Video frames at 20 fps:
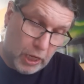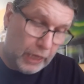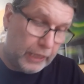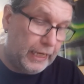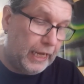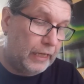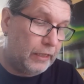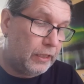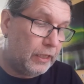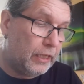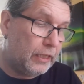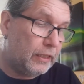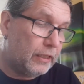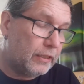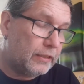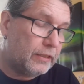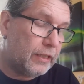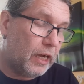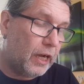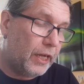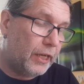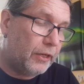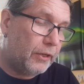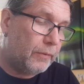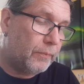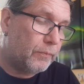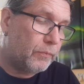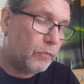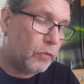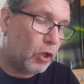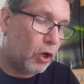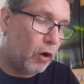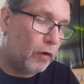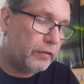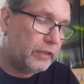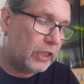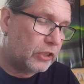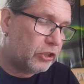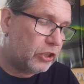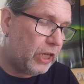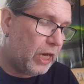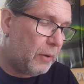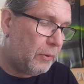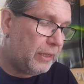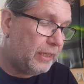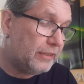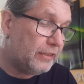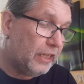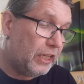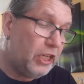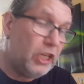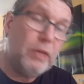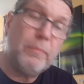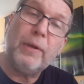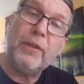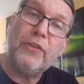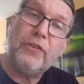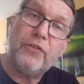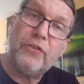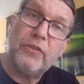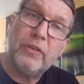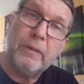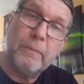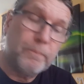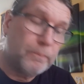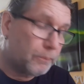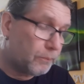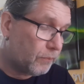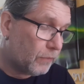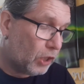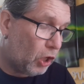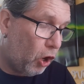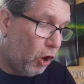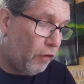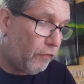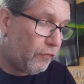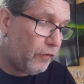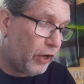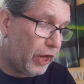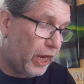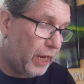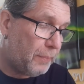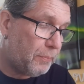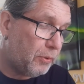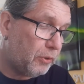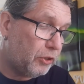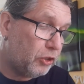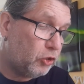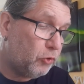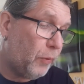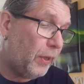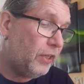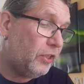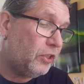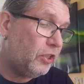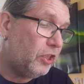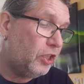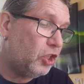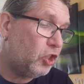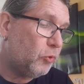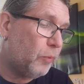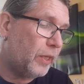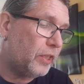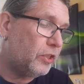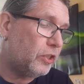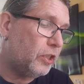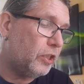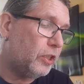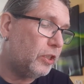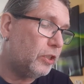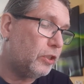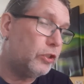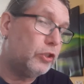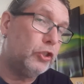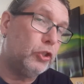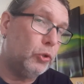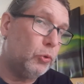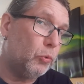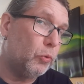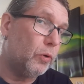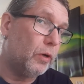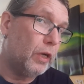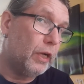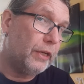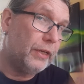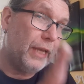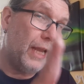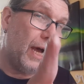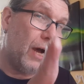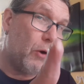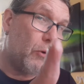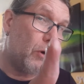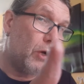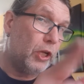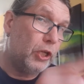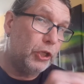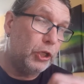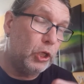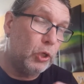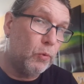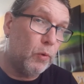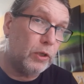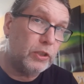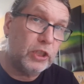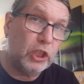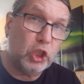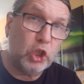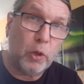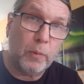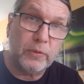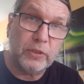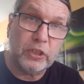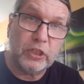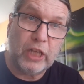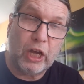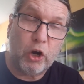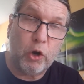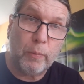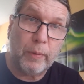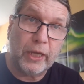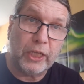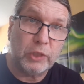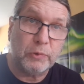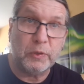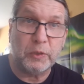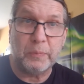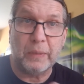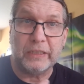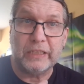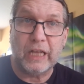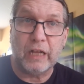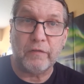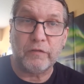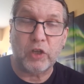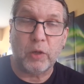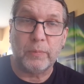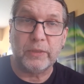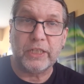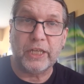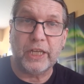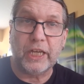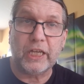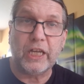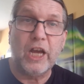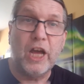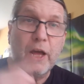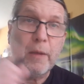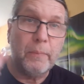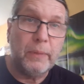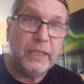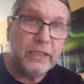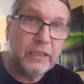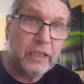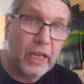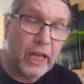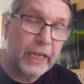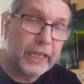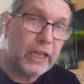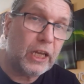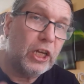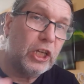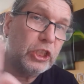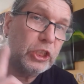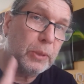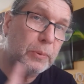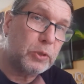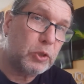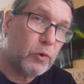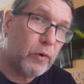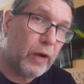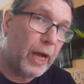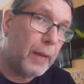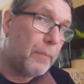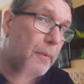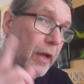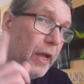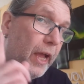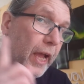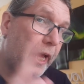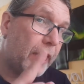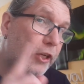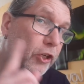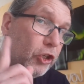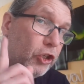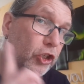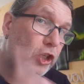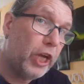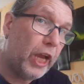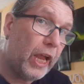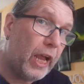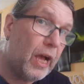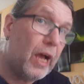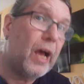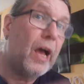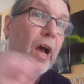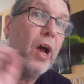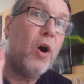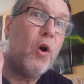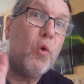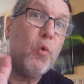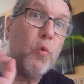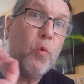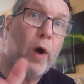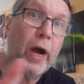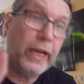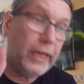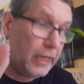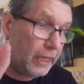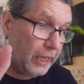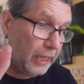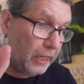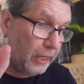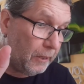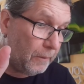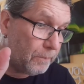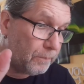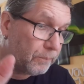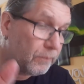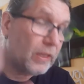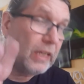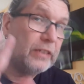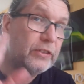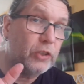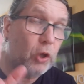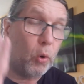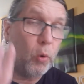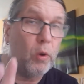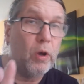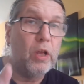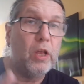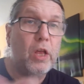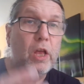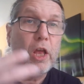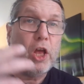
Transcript: again in the sign of Sagittarius, in the months of April 2022. Now, you're watching Thomas's Tarot page with myself, Thomas Janak. Please like, subscribe, and share widely. So,